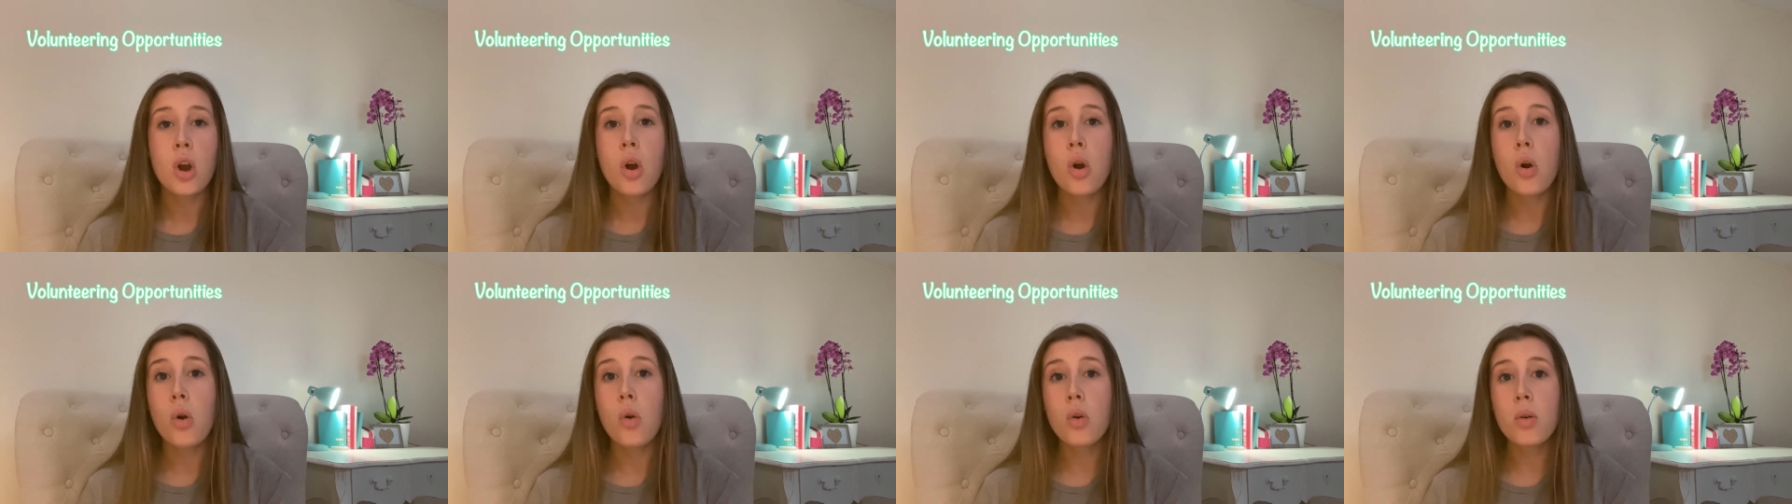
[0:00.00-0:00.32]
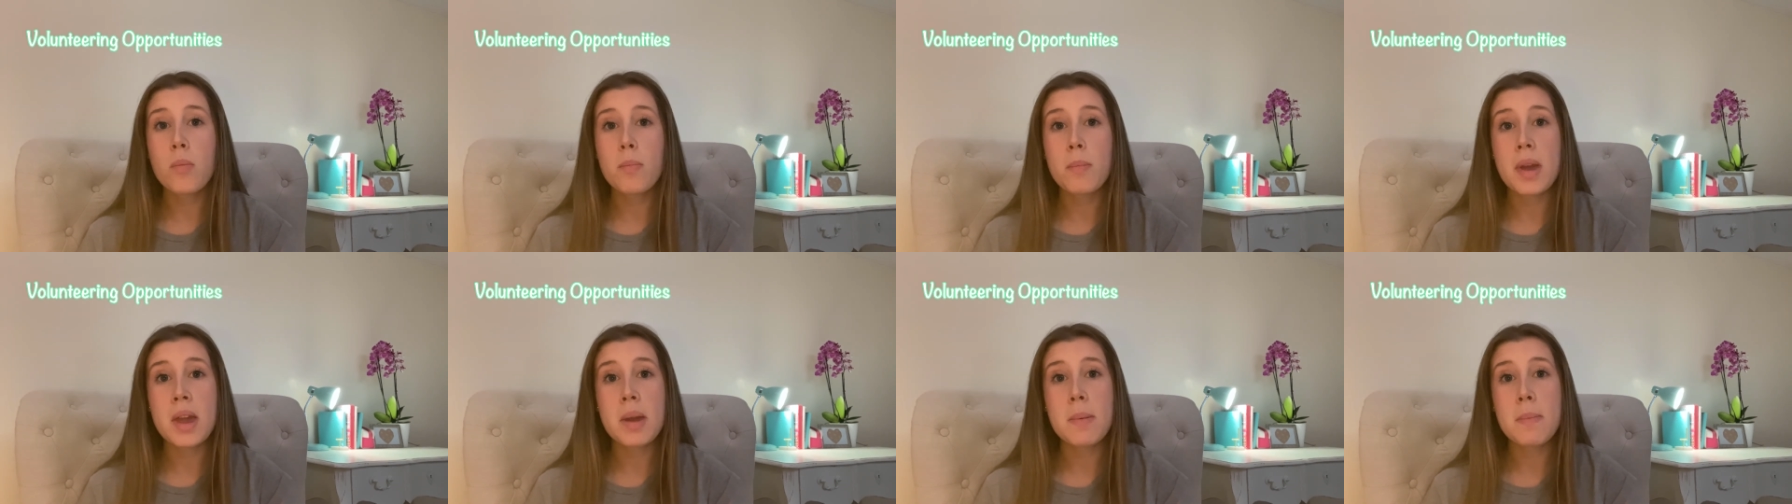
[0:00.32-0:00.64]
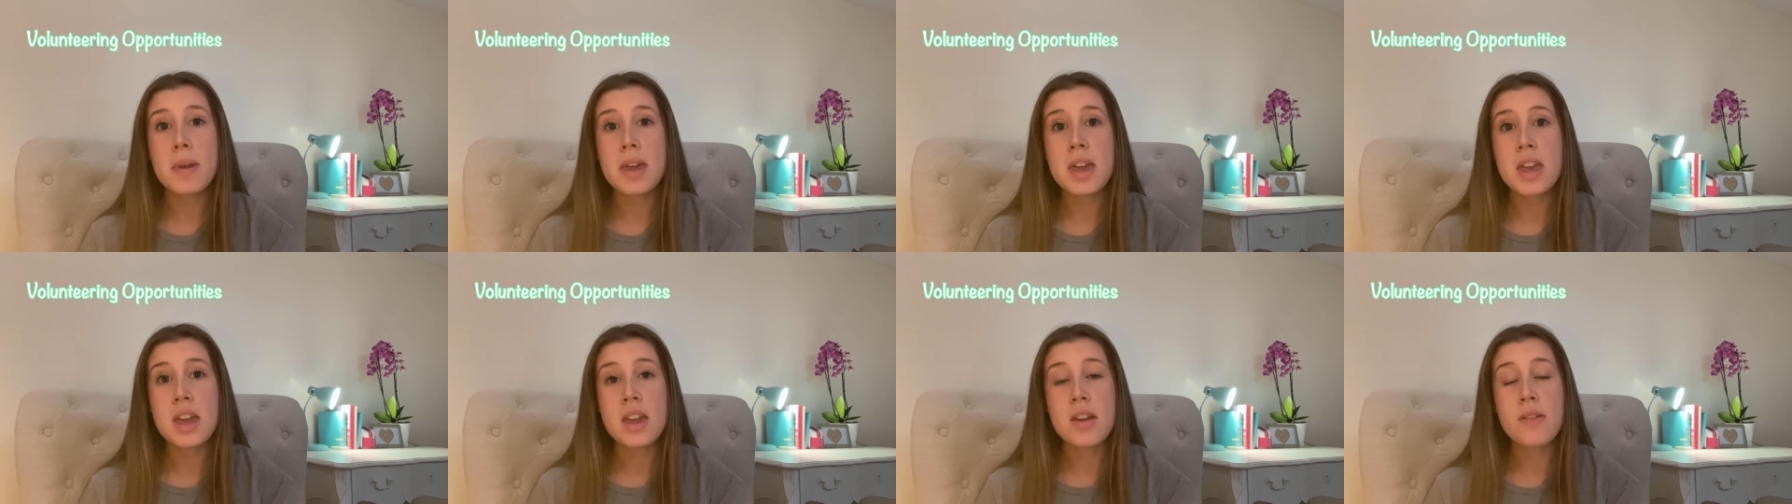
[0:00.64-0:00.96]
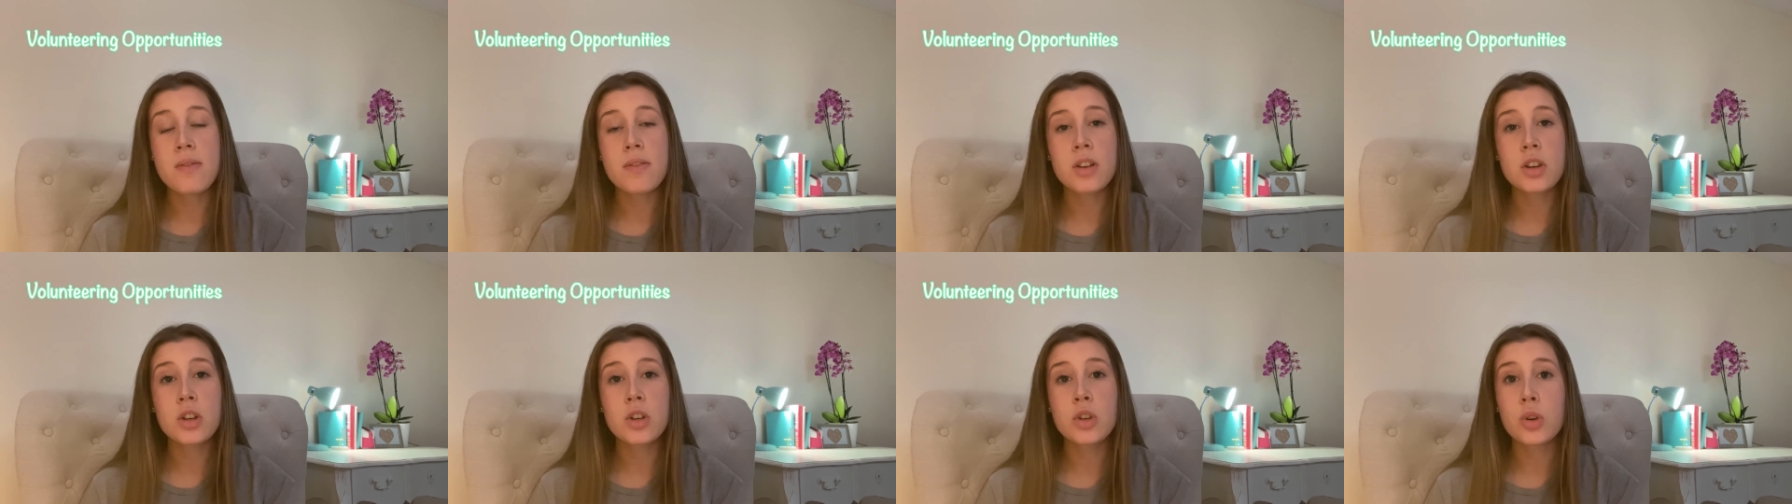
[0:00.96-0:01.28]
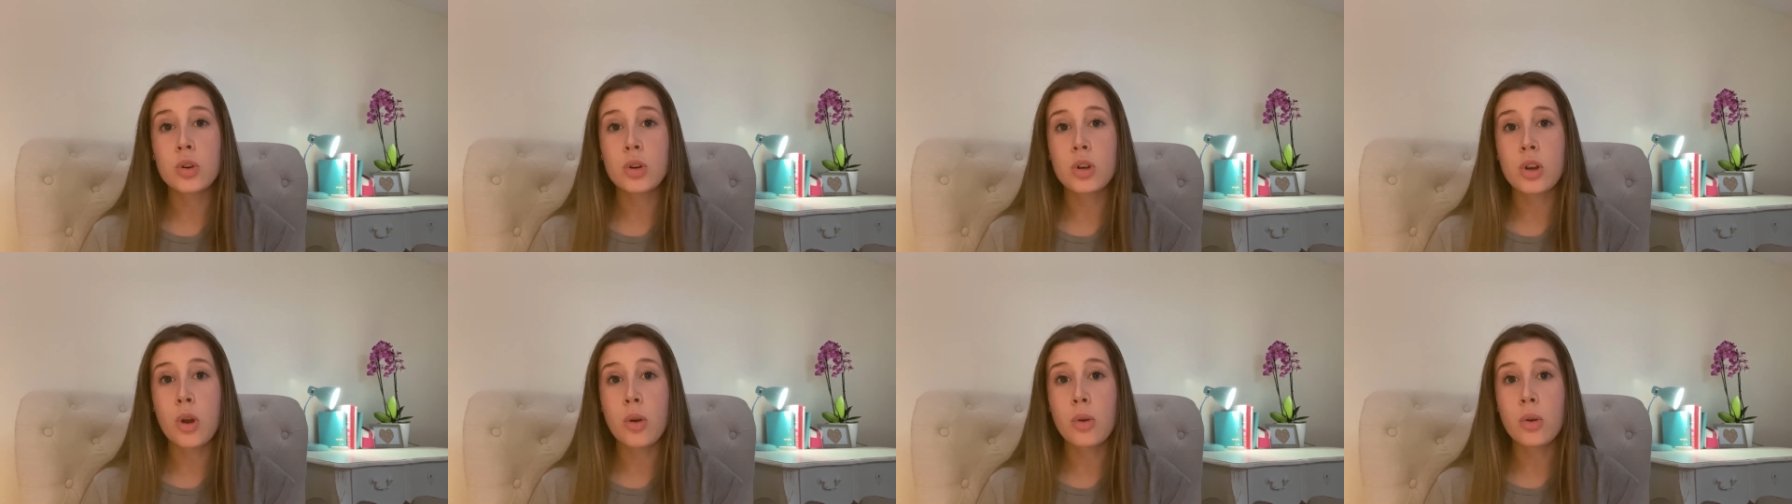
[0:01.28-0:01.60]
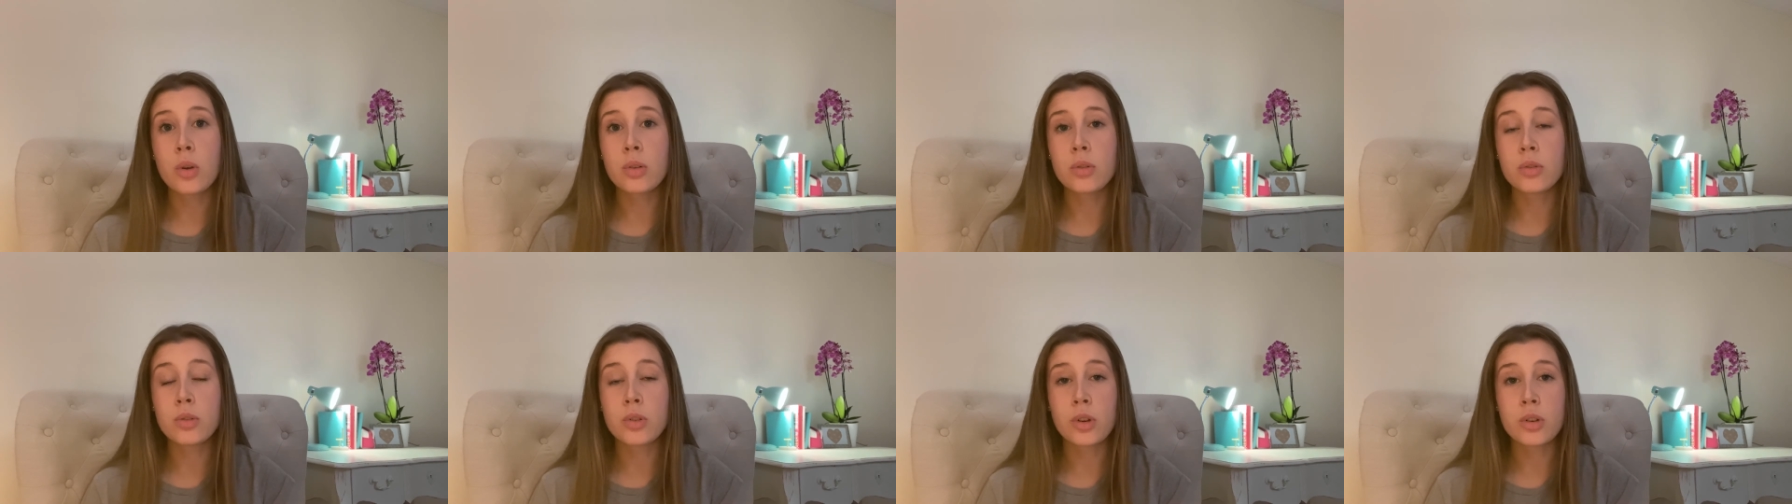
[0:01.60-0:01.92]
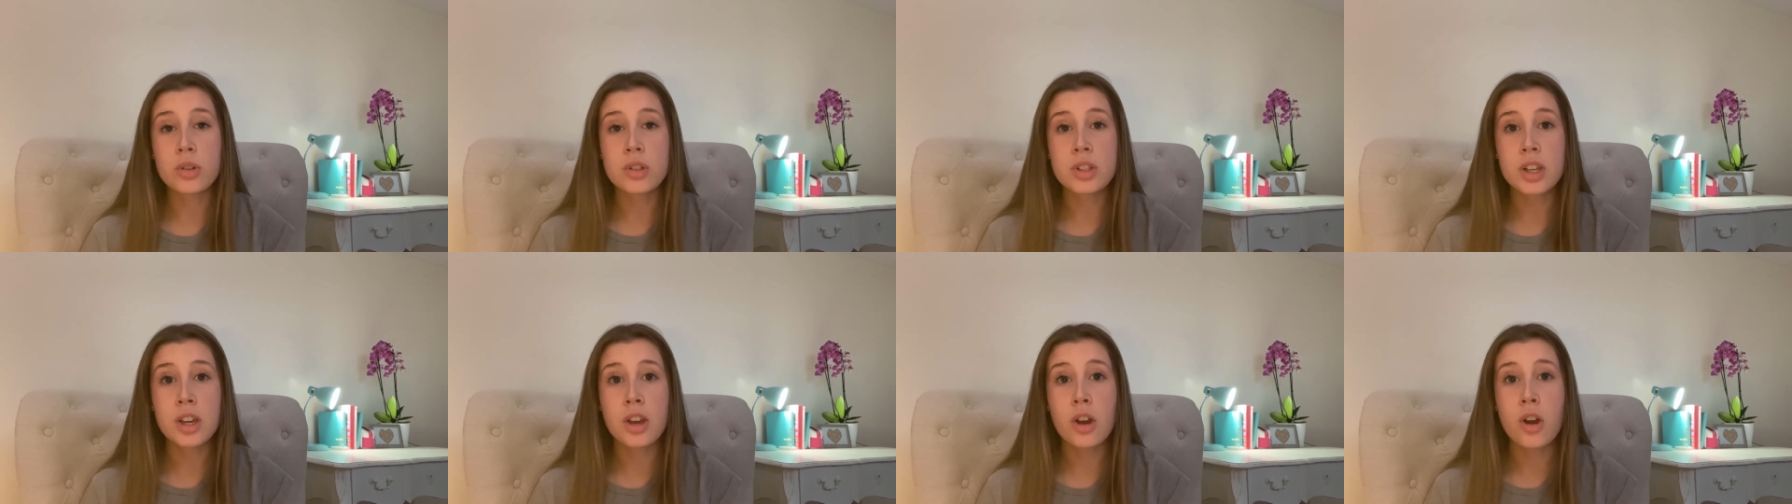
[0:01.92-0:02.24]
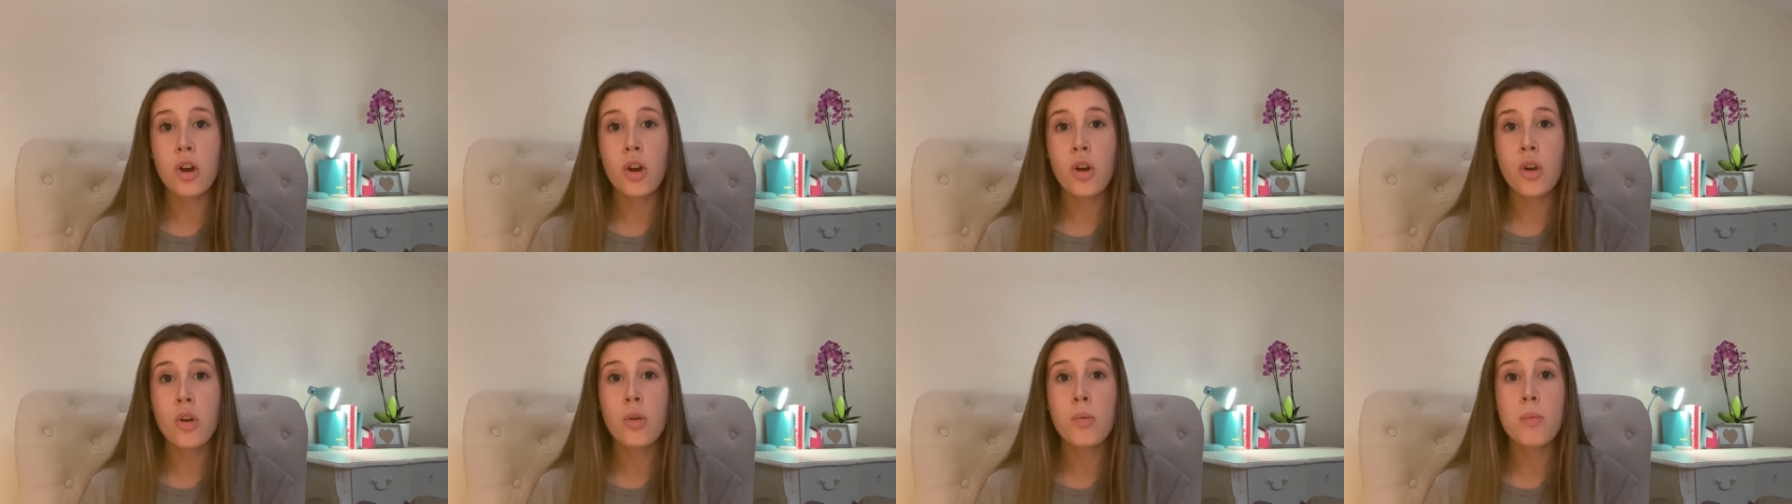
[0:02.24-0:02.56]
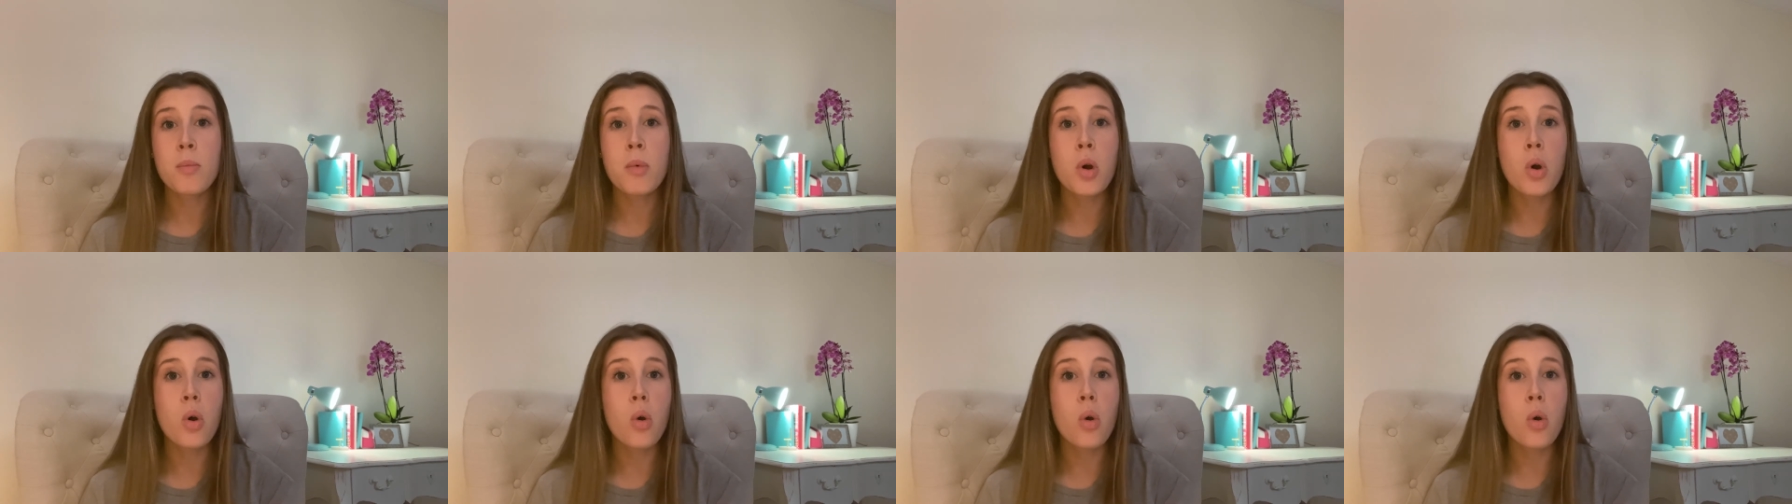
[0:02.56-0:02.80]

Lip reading: or maybe even your local nursing home